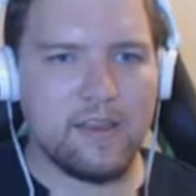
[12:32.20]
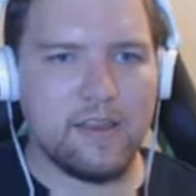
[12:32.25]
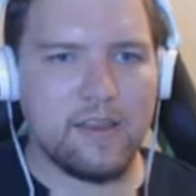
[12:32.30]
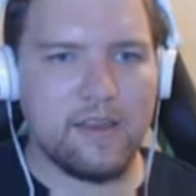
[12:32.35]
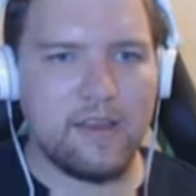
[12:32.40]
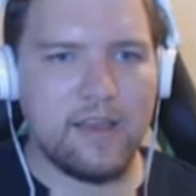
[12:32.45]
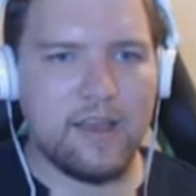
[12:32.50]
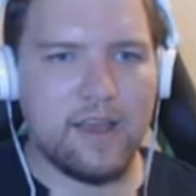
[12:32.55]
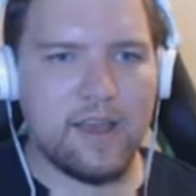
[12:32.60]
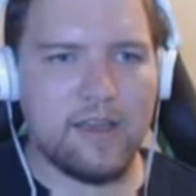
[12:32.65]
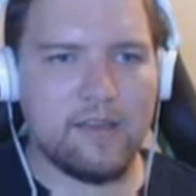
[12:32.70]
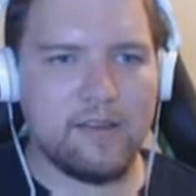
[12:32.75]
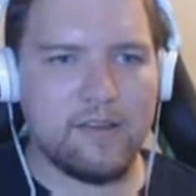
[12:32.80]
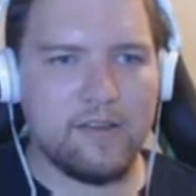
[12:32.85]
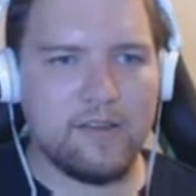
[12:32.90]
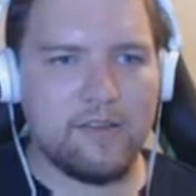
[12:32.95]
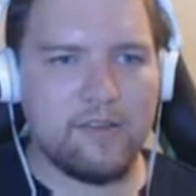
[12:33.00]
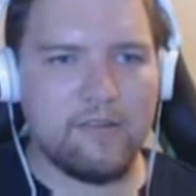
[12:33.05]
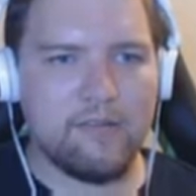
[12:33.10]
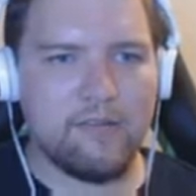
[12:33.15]
Uh,
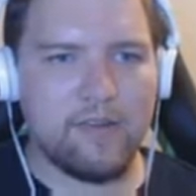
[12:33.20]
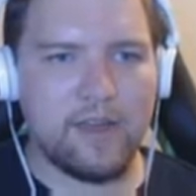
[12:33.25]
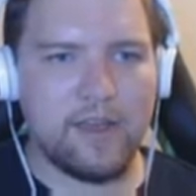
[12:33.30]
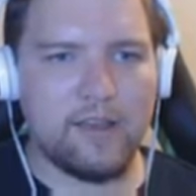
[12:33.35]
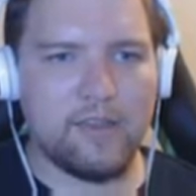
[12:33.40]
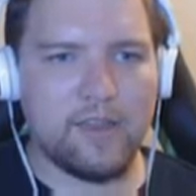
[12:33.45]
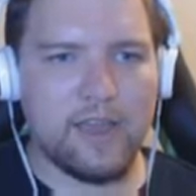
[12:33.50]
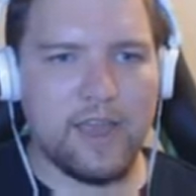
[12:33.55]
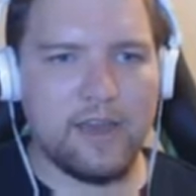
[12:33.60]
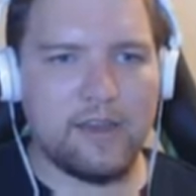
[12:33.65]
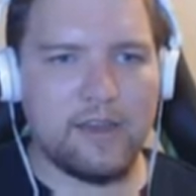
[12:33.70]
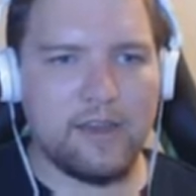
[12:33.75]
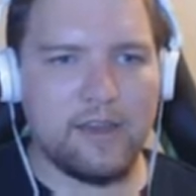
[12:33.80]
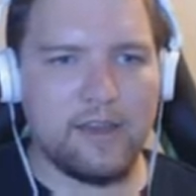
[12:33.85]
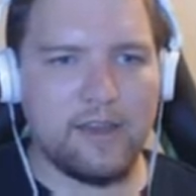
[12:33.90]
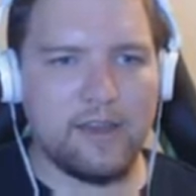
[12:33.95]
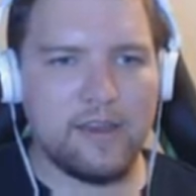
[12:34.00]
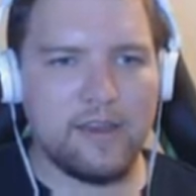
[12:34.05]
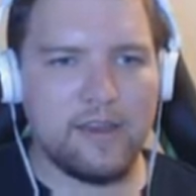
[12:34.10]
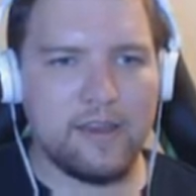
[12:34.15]
well then.
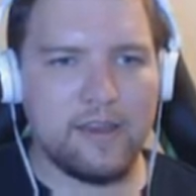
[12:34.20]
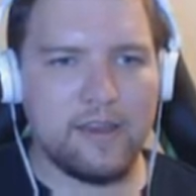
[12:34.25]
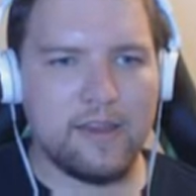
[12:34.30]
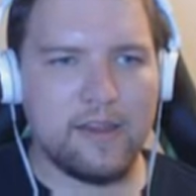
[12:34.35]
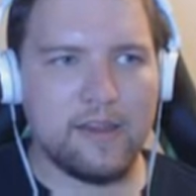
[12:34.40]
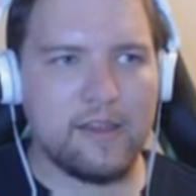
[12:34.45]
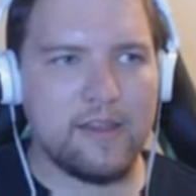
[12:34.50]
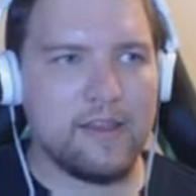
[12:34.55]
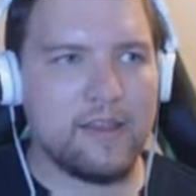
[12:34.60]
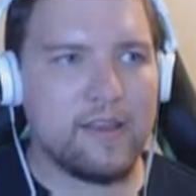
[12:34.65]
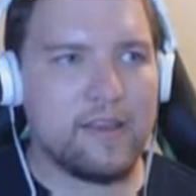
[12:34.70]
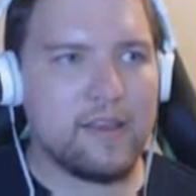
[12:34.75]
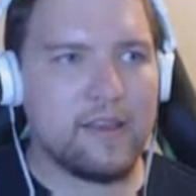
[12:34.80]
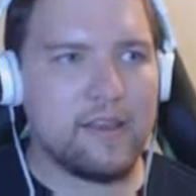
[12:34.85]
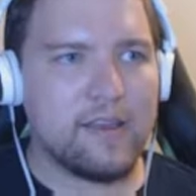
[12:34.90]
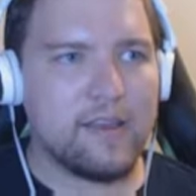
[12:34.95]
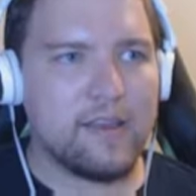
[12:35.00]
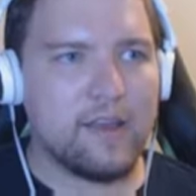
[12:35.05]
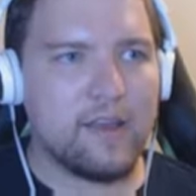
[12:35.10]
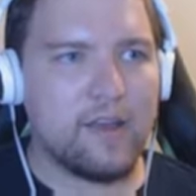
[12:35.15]

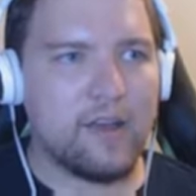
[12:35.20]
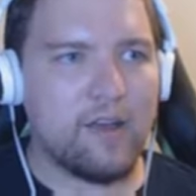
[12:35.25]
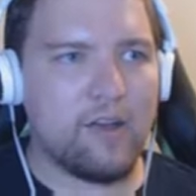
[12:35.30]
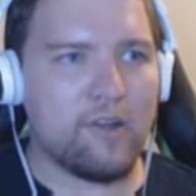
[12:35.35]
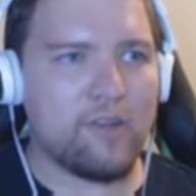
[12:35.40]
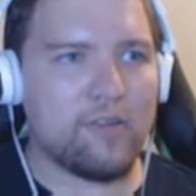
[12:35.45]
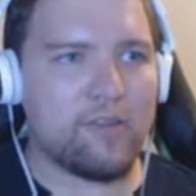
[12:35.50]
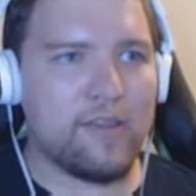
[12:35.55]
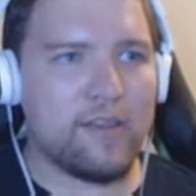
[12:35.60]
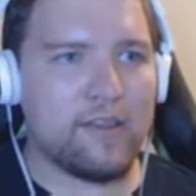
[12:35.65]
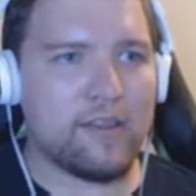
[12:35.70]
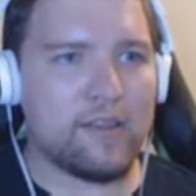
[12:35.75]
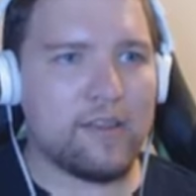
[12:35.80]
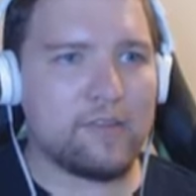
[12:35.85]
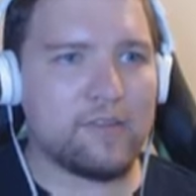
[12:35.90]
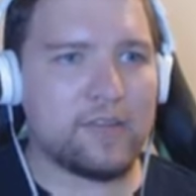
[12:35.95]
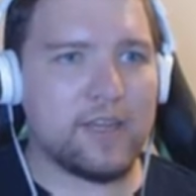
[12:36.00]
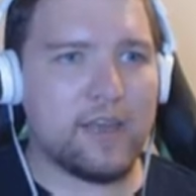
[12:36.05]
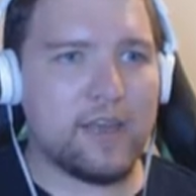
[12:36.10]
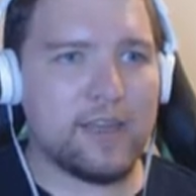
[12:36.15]
Oh, that little
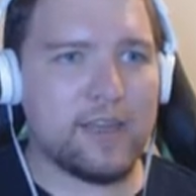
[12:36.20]
doggy.